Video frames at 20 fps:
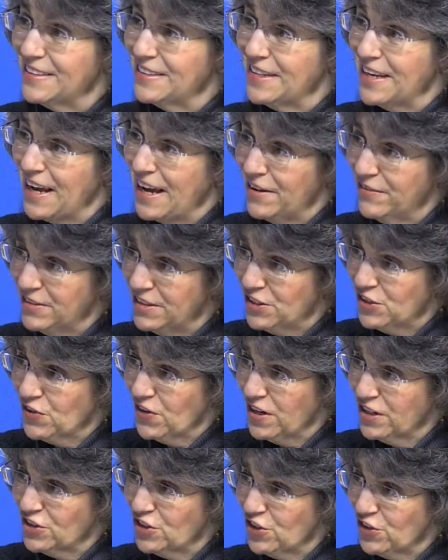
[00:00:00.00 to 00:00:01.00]
To have the
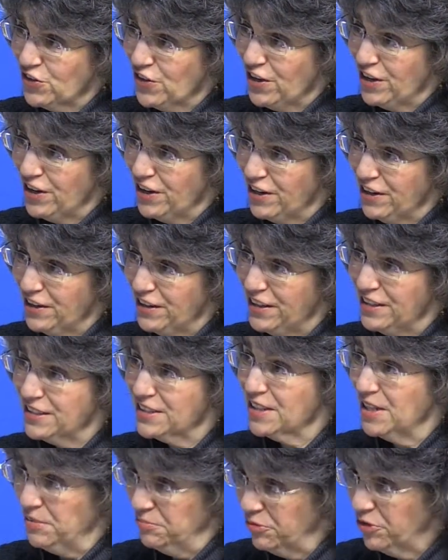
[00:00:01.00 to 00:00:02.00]
structure there is
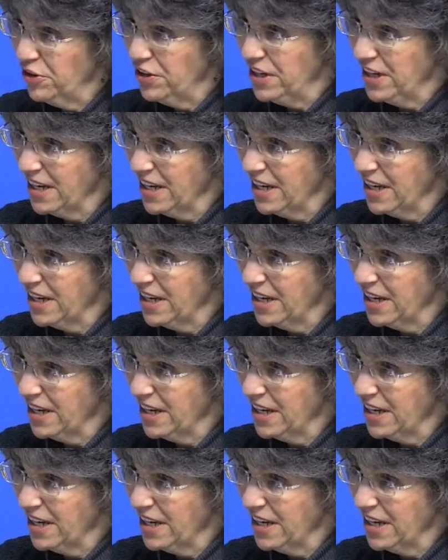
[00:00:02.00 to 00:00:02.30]
comforting.